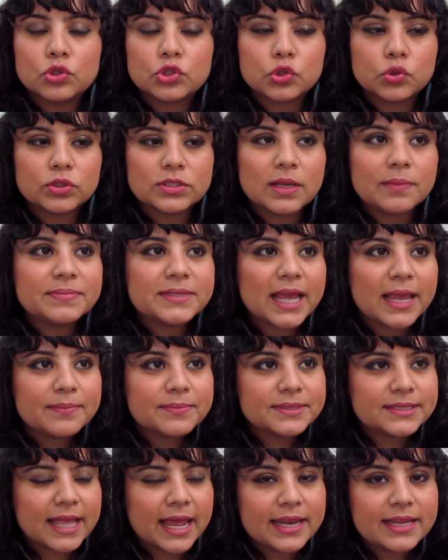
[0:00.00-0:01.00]
So
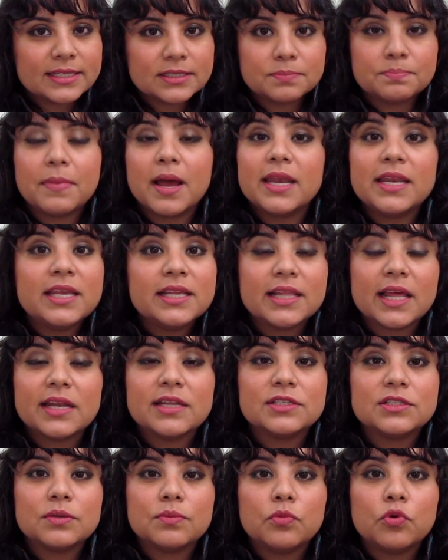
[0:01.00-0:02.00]
sometimes that is money, that
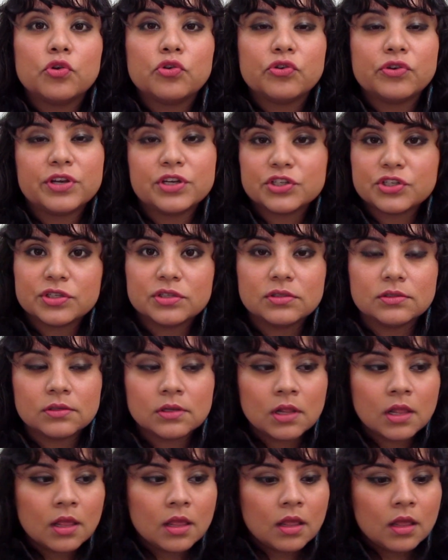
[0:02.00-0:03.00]
is the more traditional,
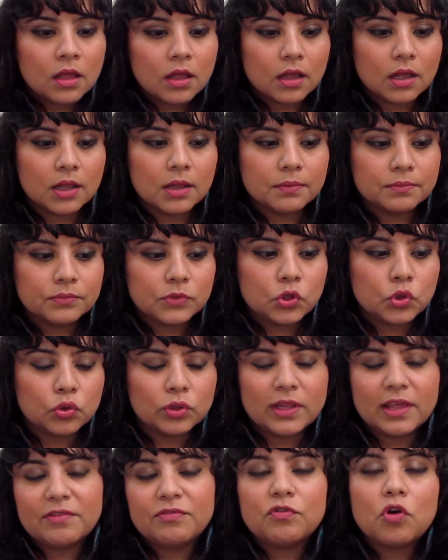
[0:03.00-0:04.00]
you know,
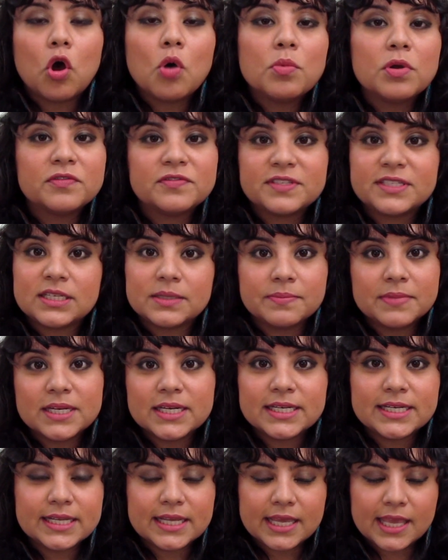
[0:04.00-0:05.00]
their form of
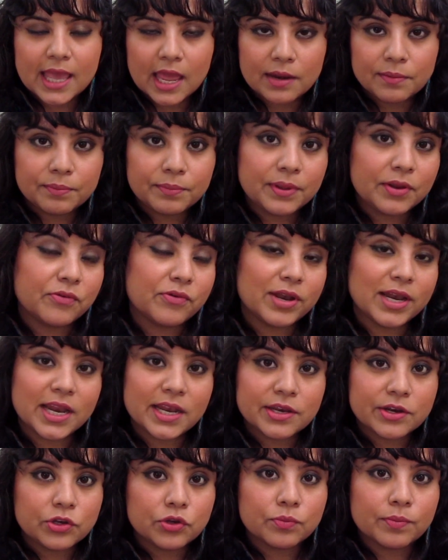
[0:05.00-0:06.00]
stability can be
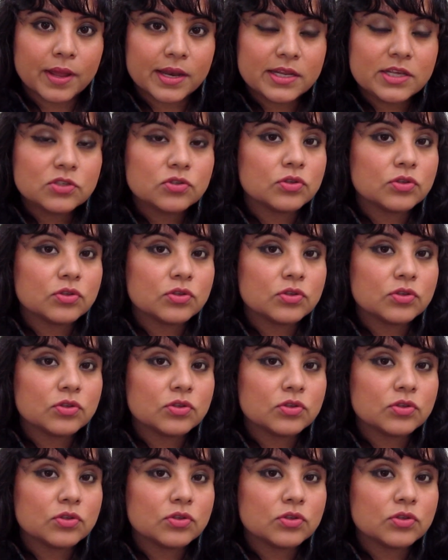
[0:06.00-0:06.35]
related to money.